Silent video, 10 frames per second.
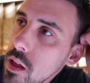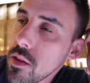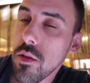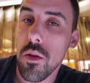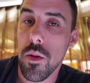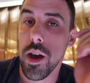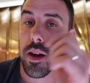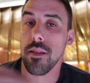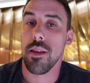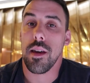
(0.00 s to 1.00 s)
There's no way I
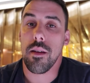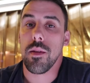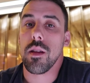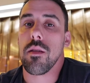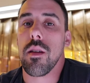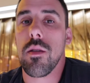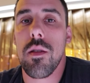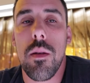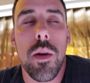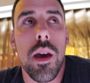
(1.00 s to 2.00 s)
can take AMDetails out to
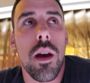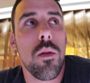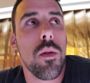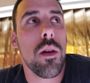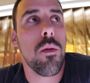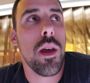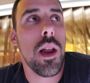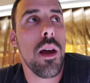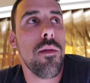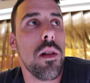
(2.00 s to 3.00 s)
SEMA yet. I don't think we're
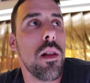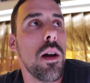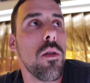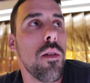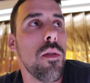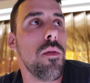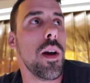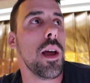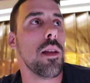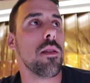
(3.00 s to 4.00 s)
that level. I don't have the
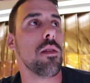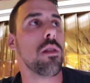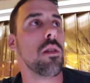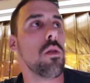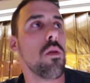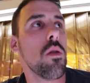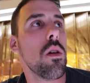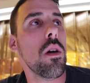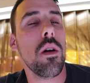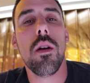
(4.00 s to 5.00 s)
finances to do
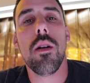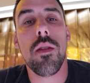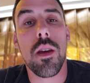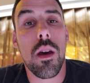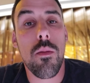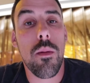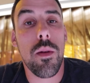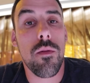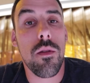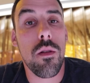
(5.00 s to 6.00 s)
the
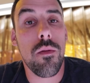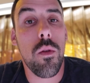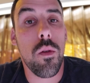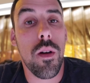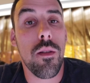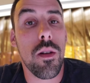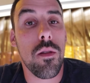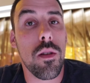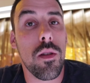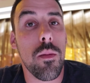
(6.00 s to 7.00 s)
commitment for 4 or 5
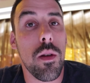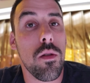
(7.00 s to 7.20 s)
years at SEMA.